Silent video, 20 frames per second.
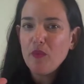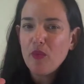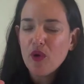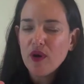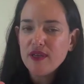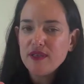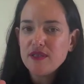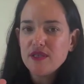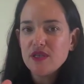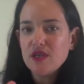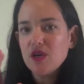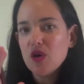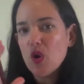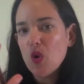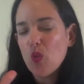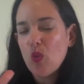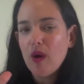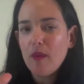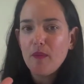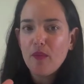
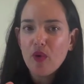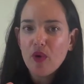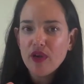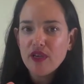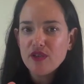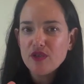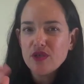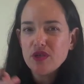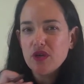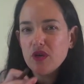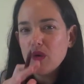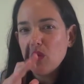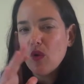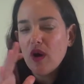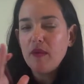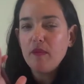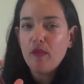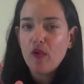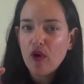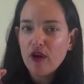1.2,
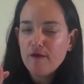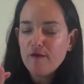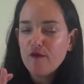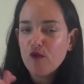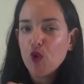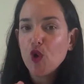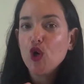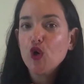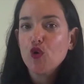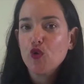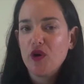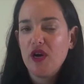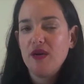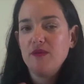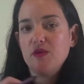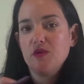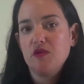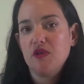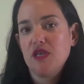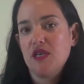1.4
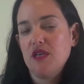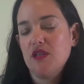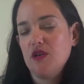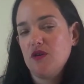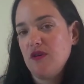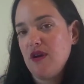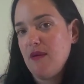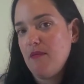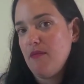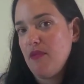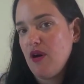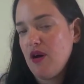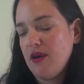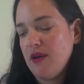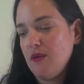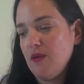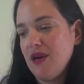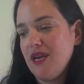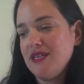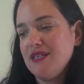grams per kilogram body
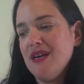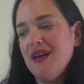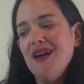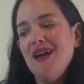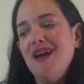weight.